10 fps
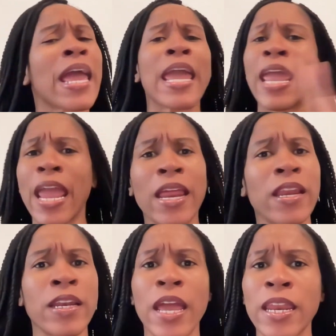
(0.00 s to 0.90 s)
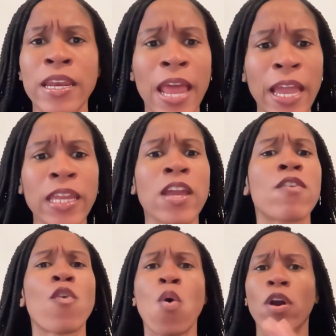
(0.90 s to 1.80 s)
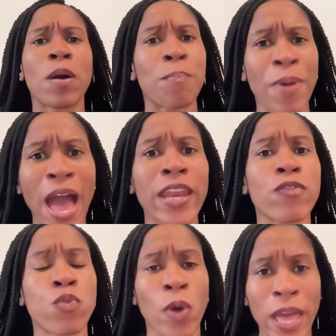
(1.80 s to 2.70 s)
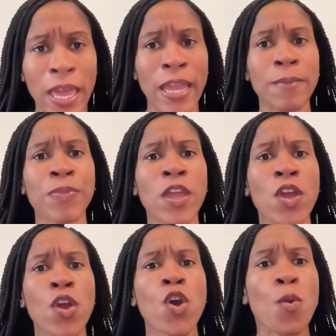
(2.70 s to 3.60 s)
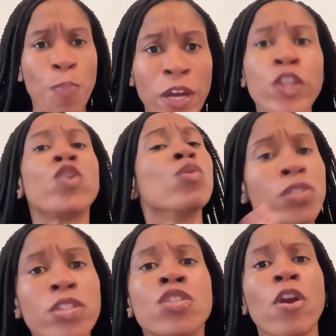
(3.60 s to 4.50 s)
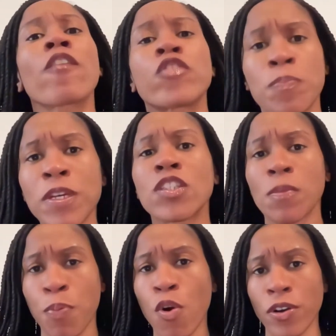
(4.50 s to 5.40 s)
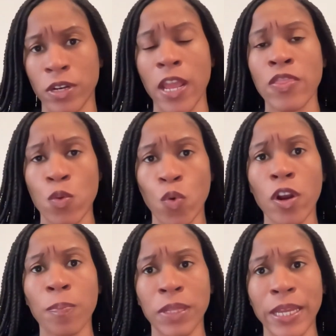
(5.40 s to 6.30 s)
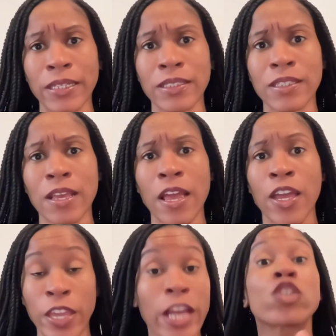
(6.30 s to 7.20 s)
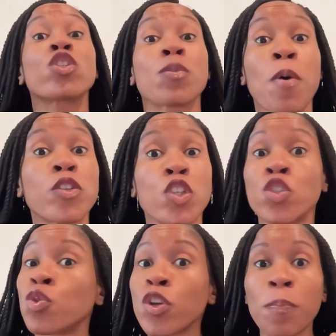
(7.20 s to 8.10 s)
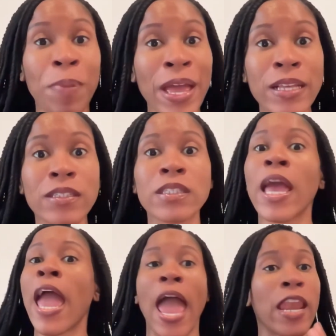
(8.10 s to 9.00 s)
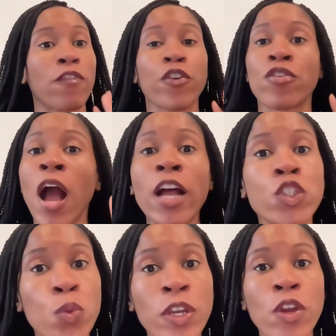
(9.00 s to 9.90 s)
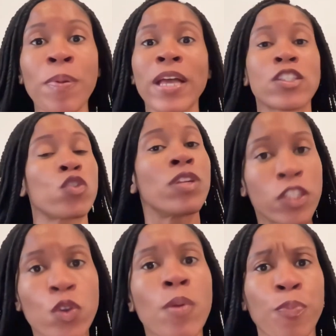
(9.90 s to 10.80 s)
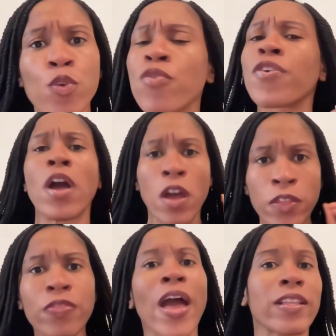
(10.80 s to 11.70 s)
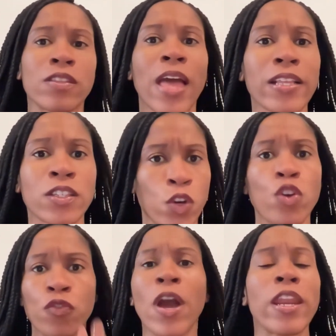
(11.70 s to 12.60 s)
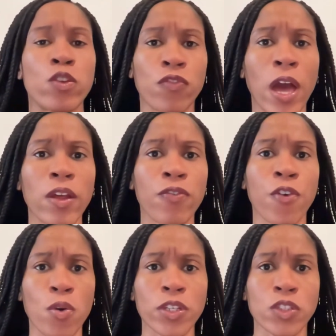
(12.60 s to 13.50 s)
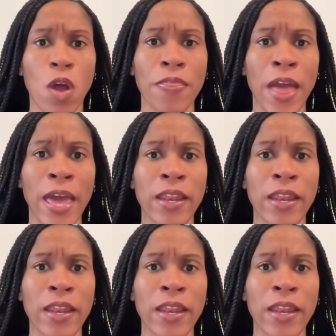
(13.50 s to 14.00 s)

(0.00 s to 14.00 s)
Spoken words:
in a negative or combative way, but you deserve to be supported in the workplace. Yes, you're supposed to do your best. And if you're not doing your best and you need to improve, that's you've got to focus on that.